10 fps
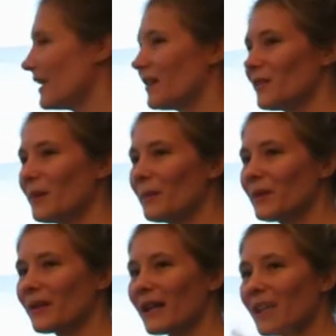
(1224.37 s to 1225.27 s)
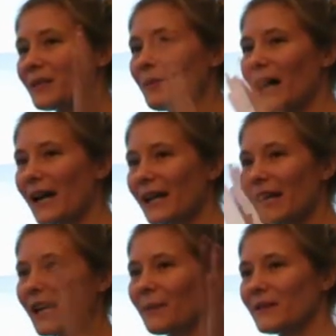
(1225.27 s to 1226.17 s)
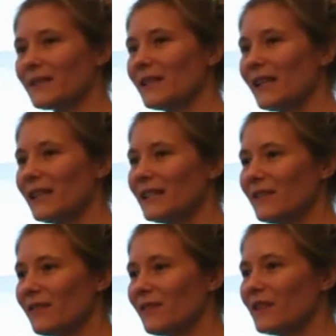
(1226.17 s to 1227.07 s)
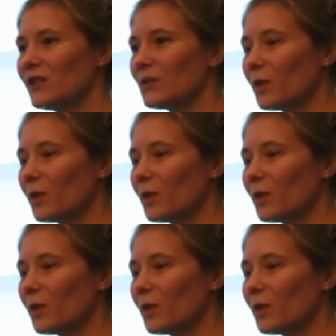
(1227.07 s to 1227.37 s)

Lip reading: Now remember that pine happens in the 1850s,